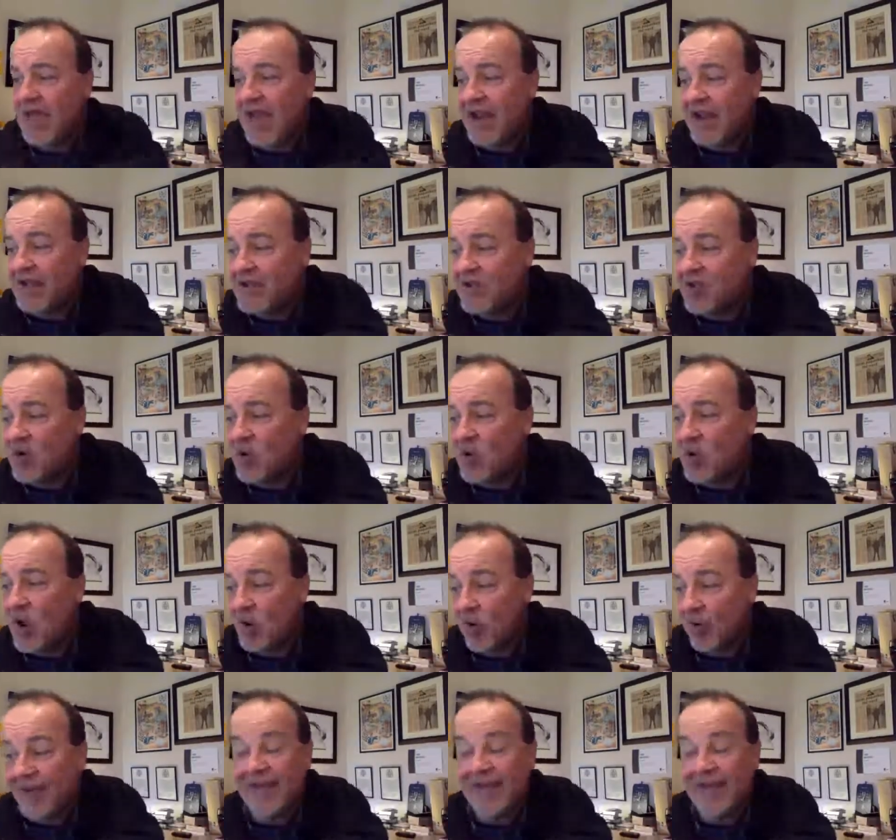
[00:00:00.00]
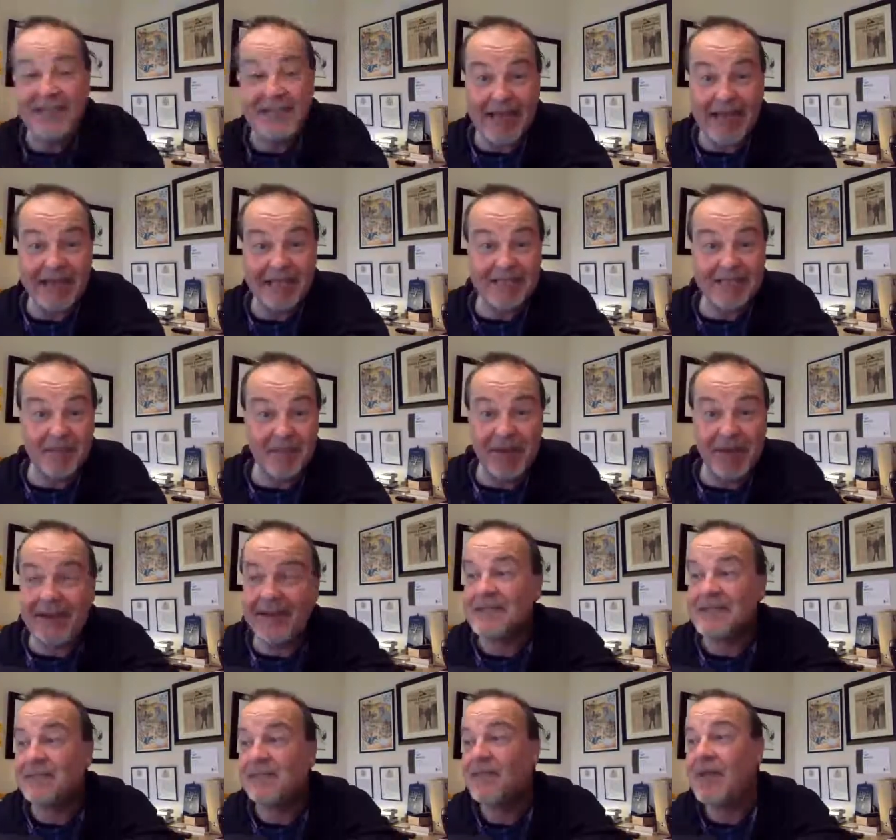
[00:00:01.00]
Even though we had yet to
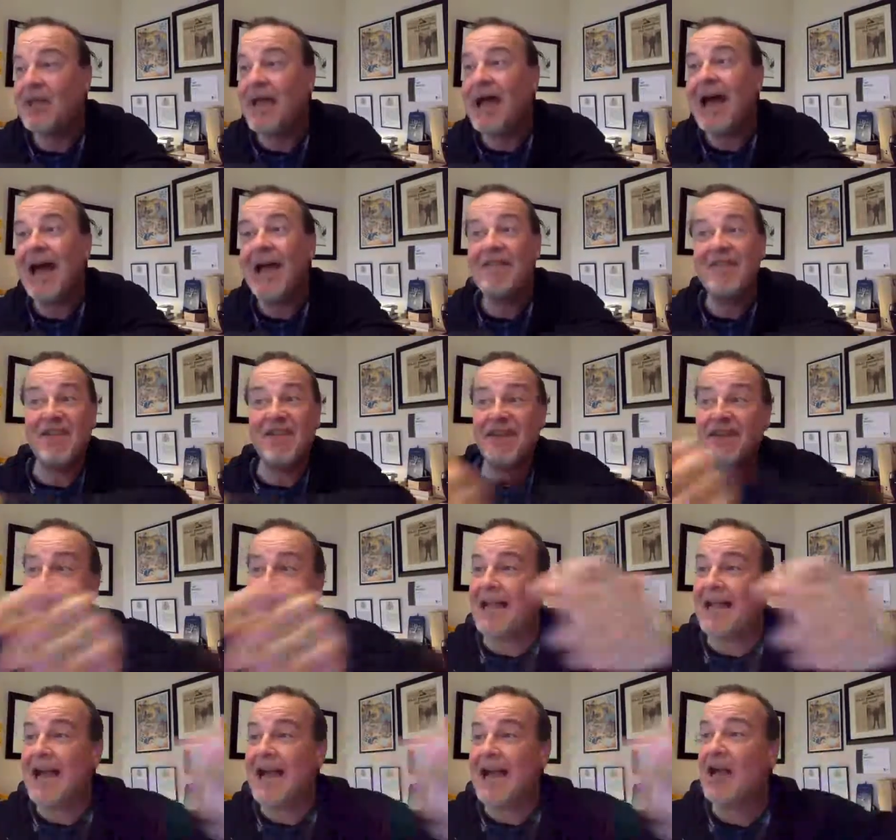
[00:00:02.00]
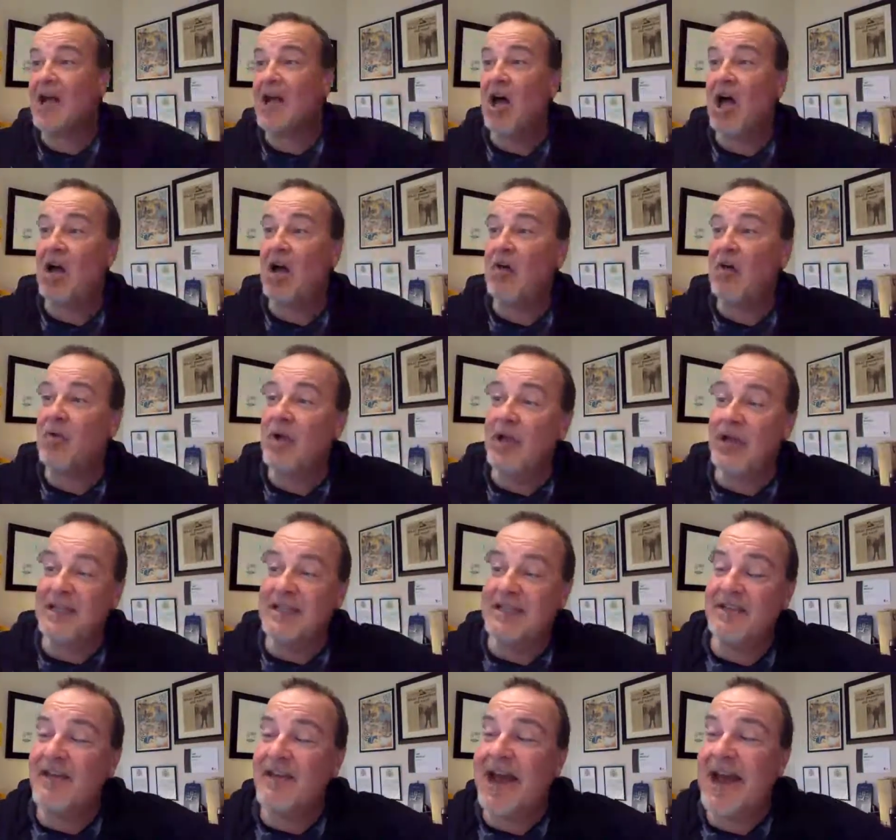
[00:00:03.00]
meet, I felt
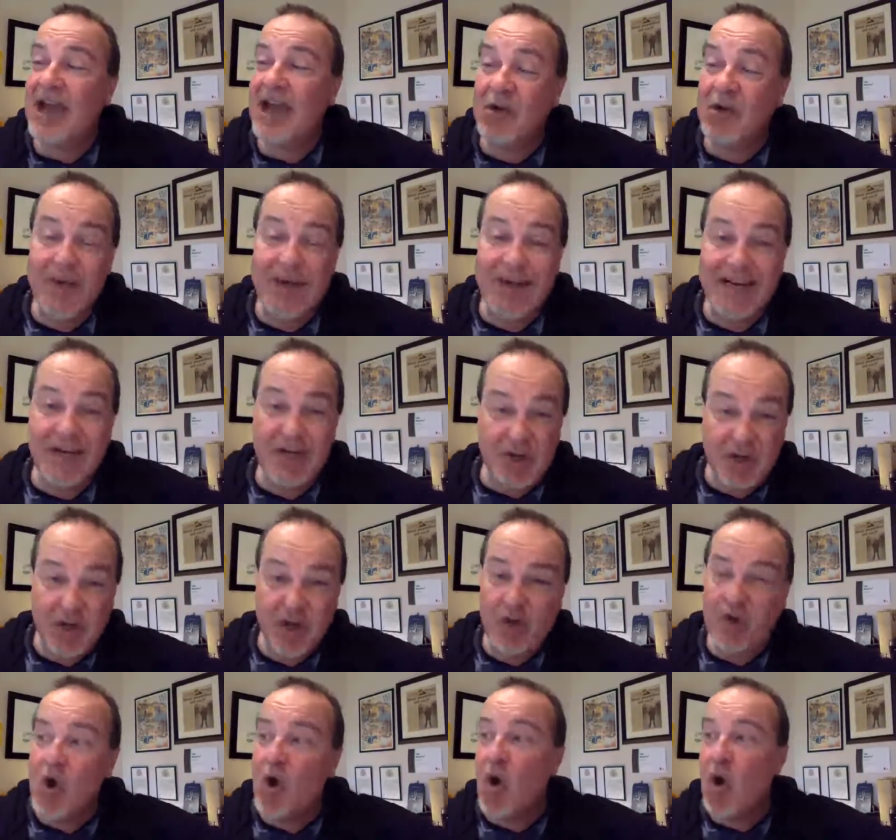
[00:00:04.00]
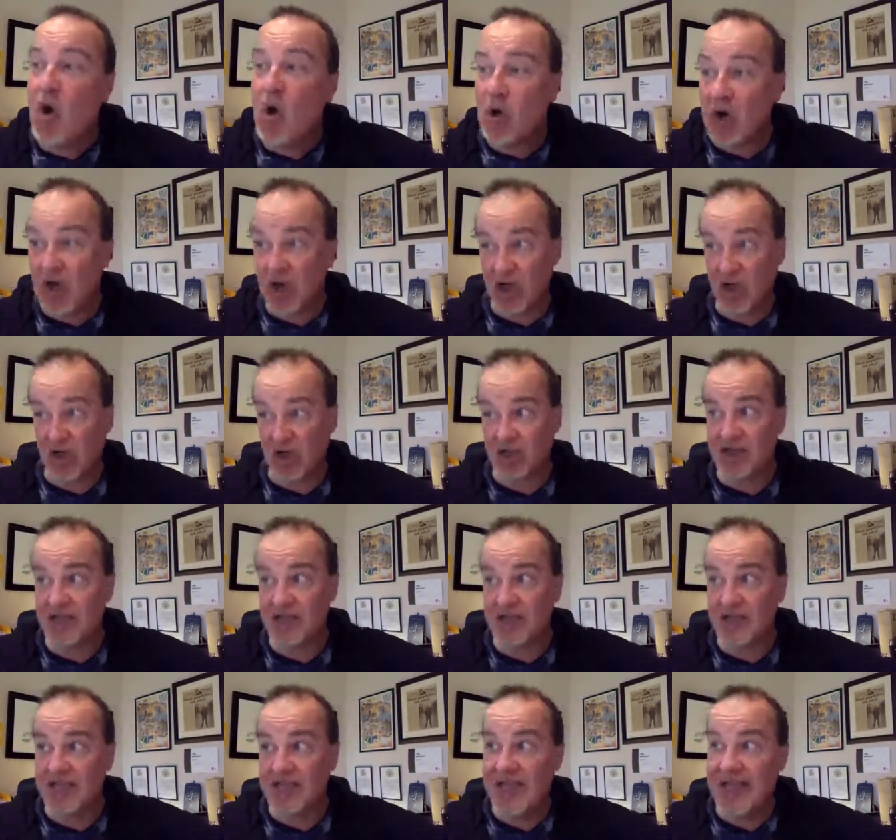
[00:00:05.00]
as if I already knew all her
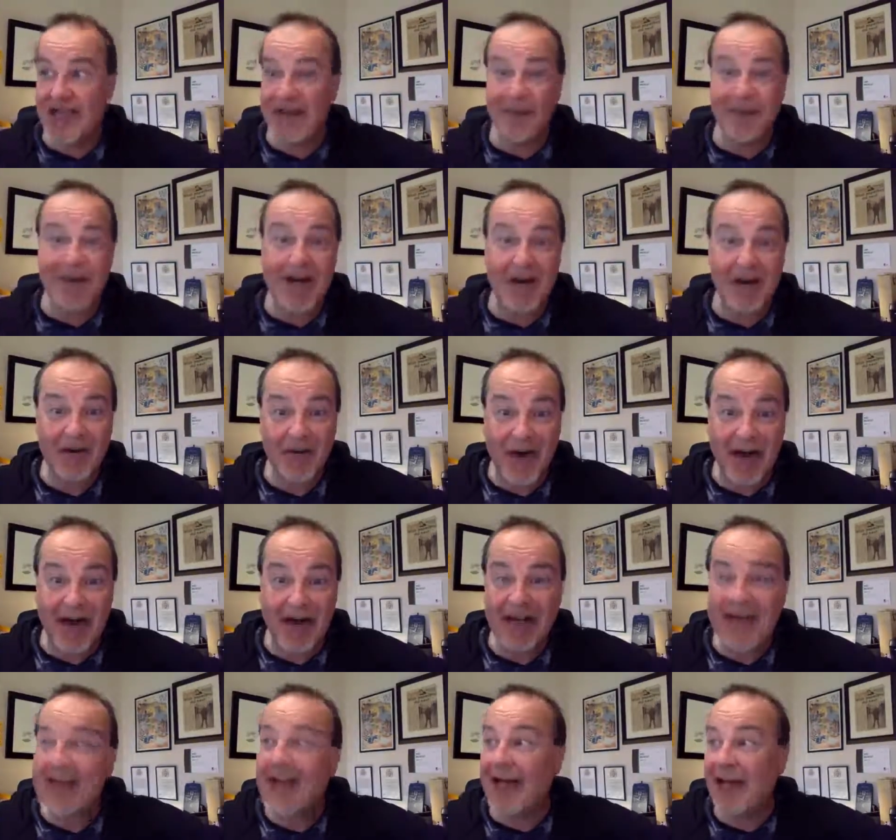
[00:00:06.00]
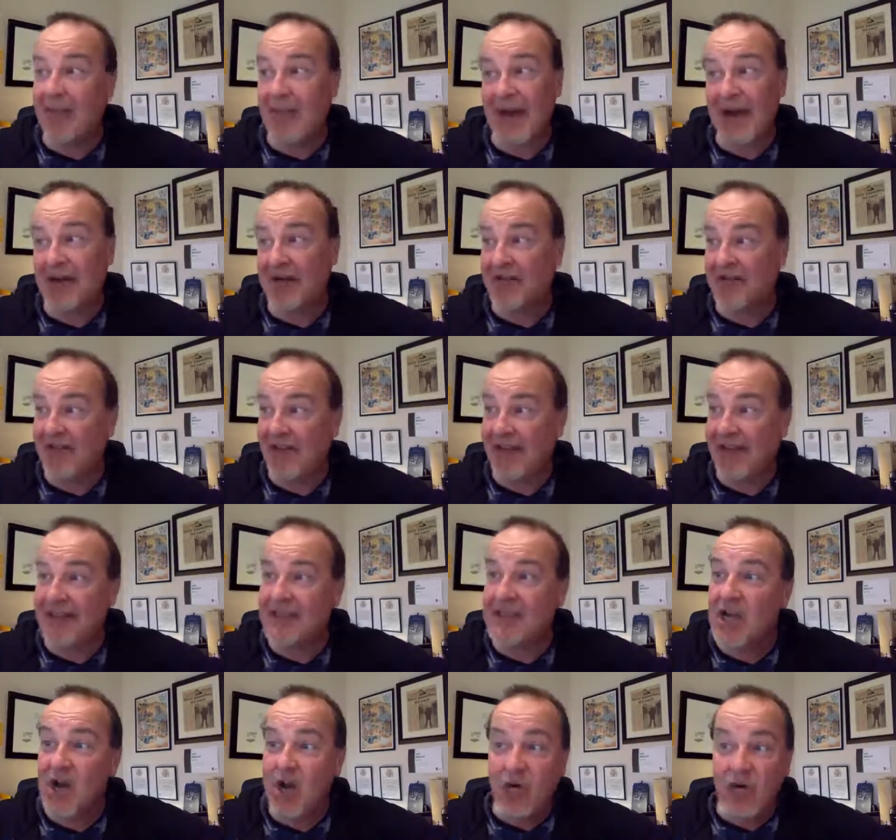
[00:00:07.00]
cousins in Mahara and
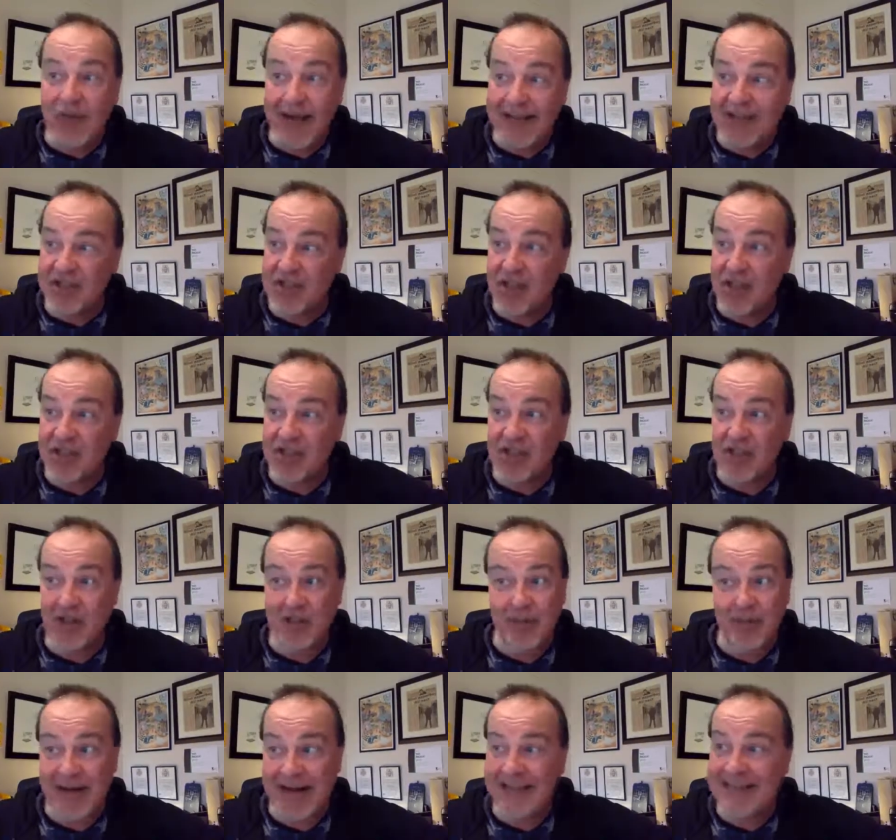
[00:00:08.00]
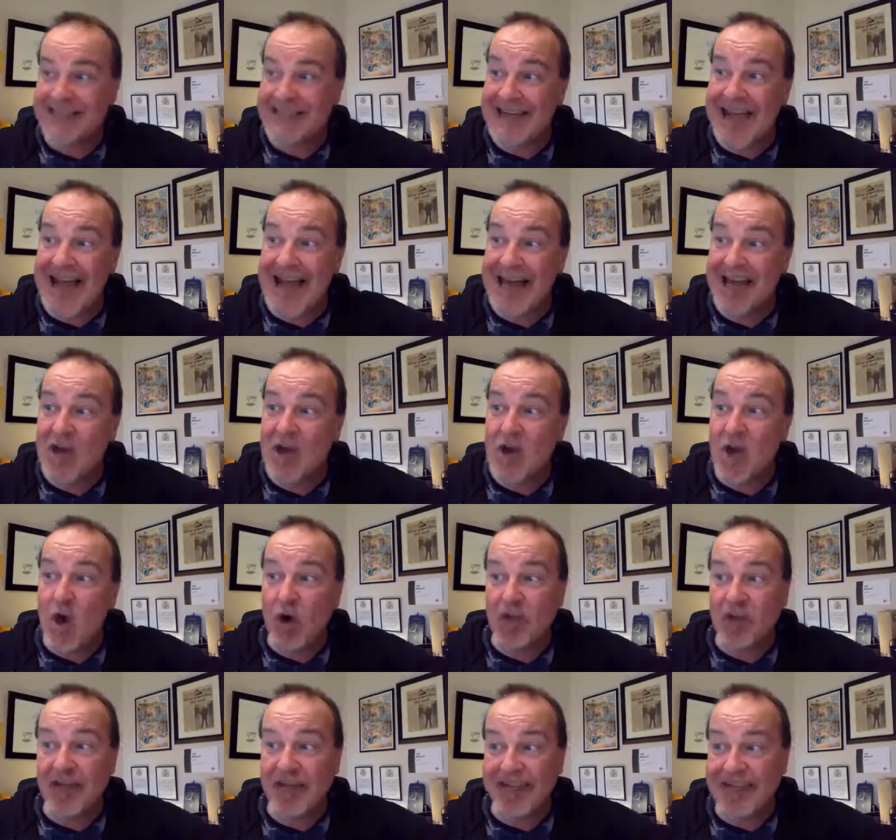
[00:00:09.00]
Macrofelt, right down to the price tag
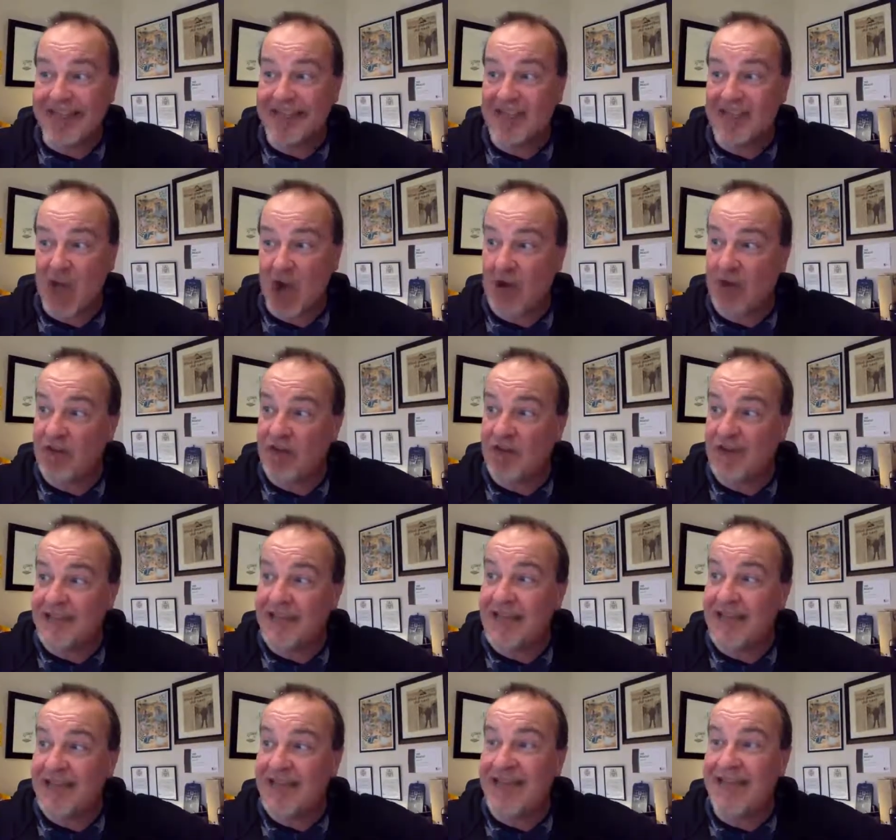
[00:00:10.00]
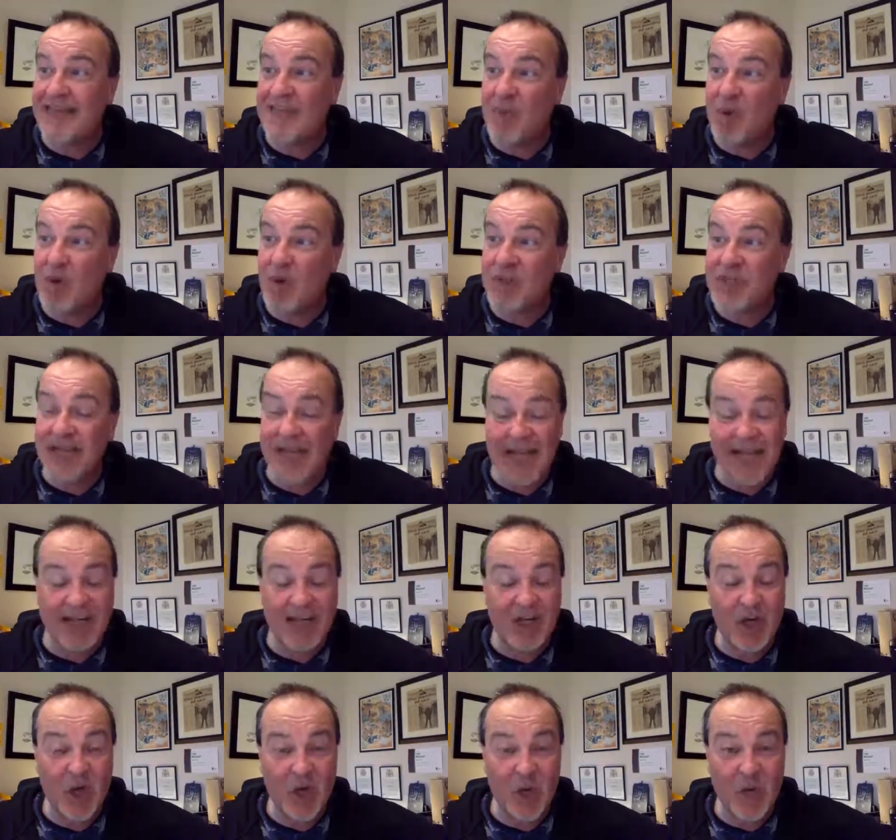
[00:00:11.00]
on the latest outfit they'd bought
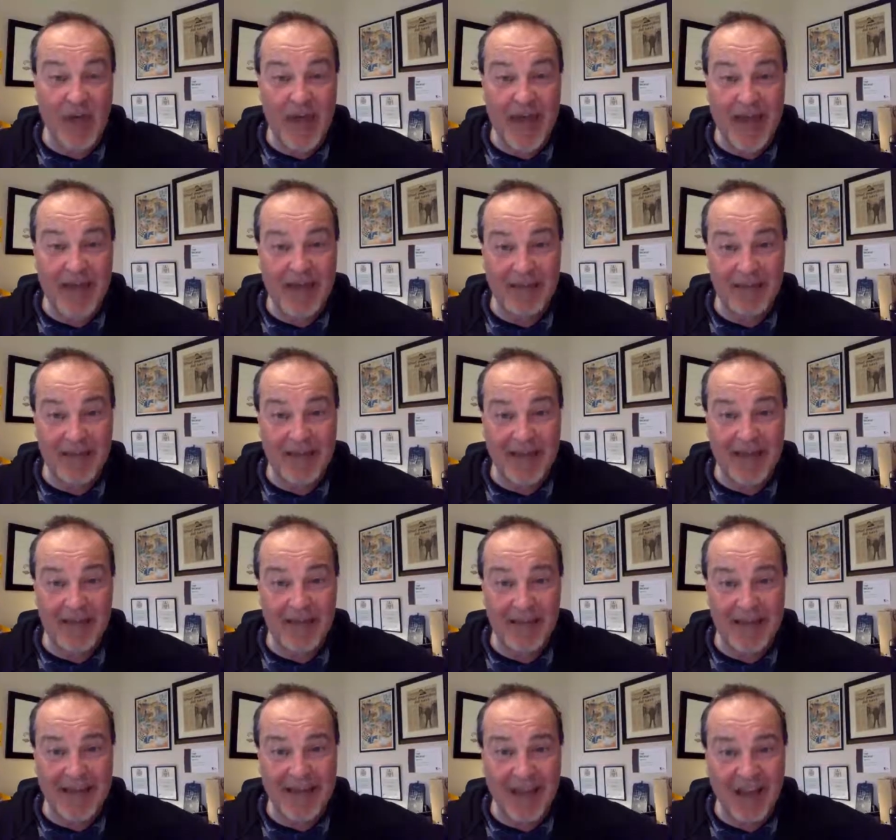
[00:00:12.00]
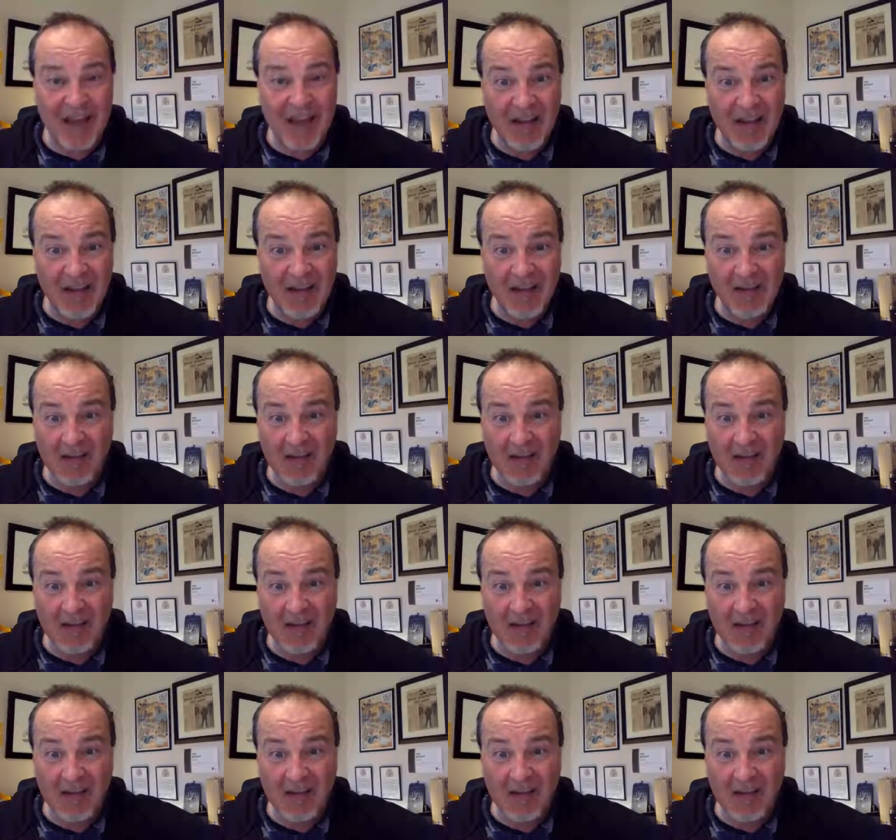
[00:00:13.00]
in Gogay and Ballymena.